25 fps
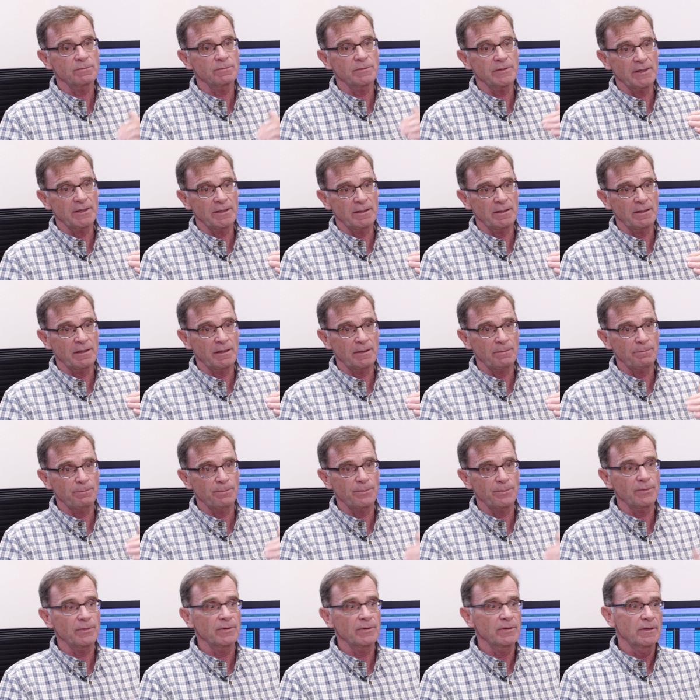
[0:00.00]
went up,
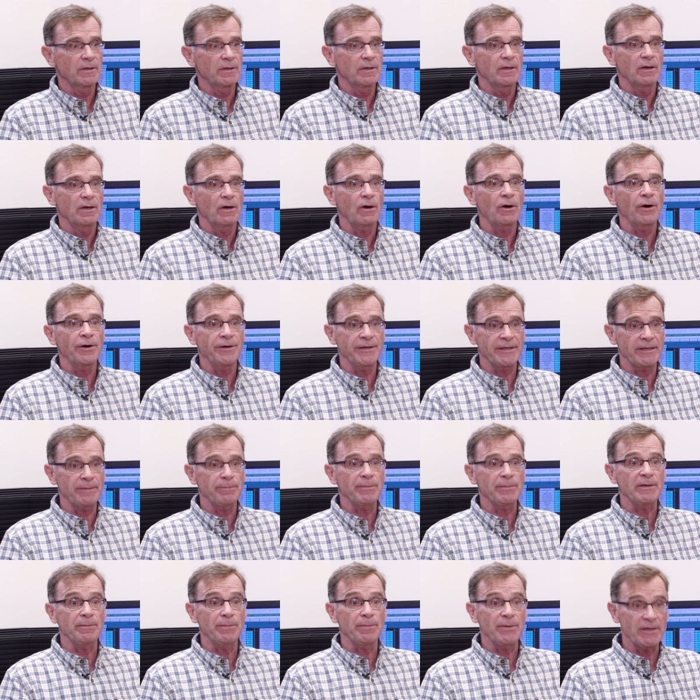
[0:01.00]
our
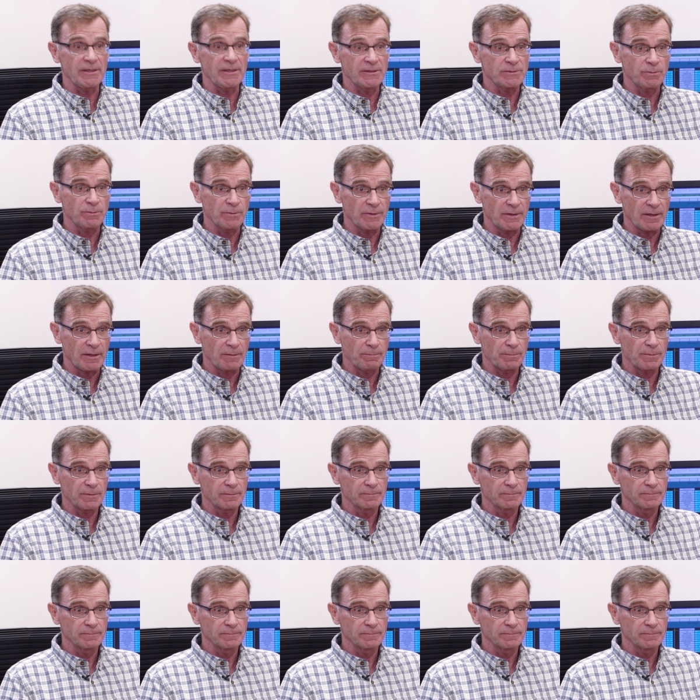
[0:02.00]
DBPs went up.